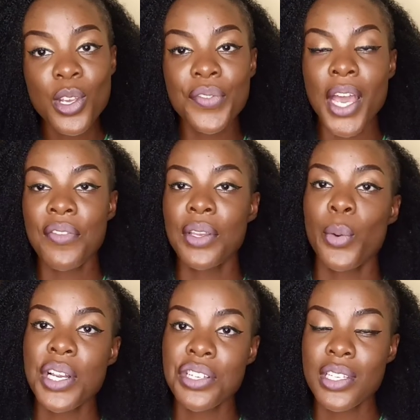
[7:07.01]
So if you have any
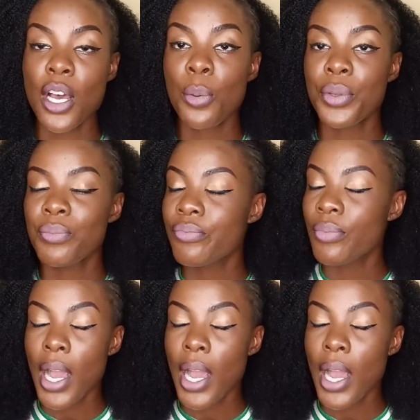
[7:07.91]
questions, I'll be